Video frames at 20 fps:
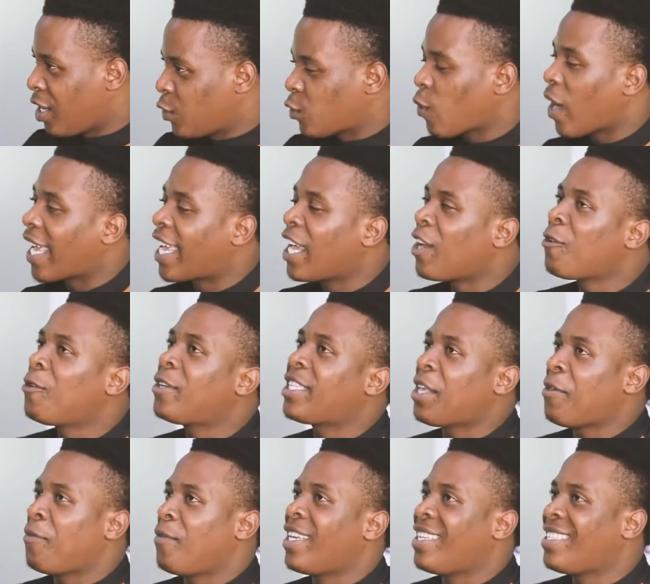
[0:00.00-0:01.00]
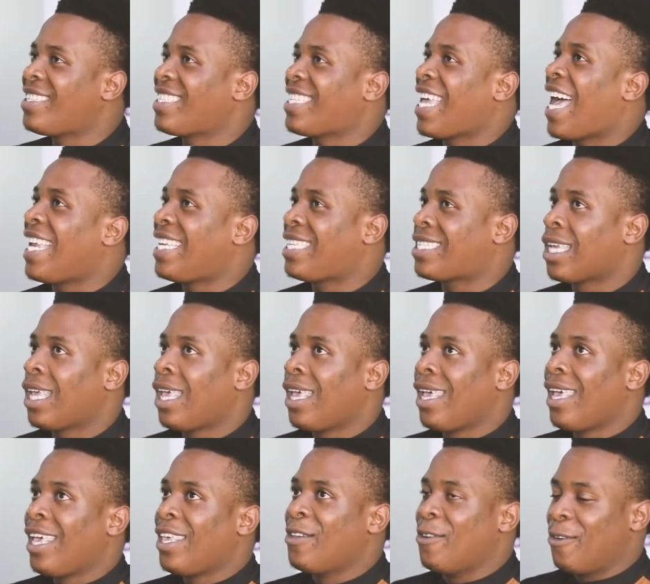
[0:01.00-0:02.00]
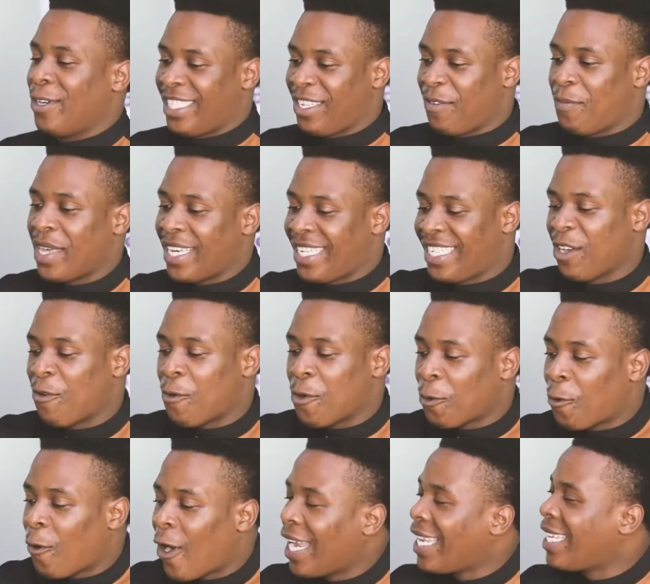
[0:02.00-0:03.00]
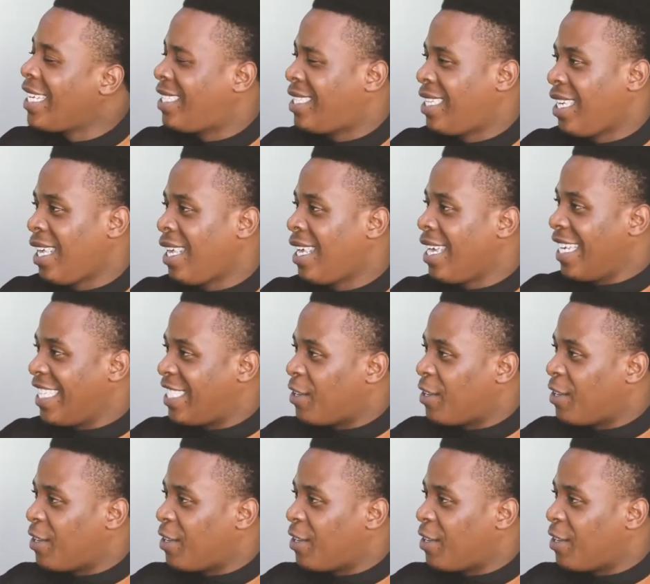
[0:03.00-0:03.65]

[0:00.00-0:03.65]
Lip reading: So I cannot even start, debating on quality,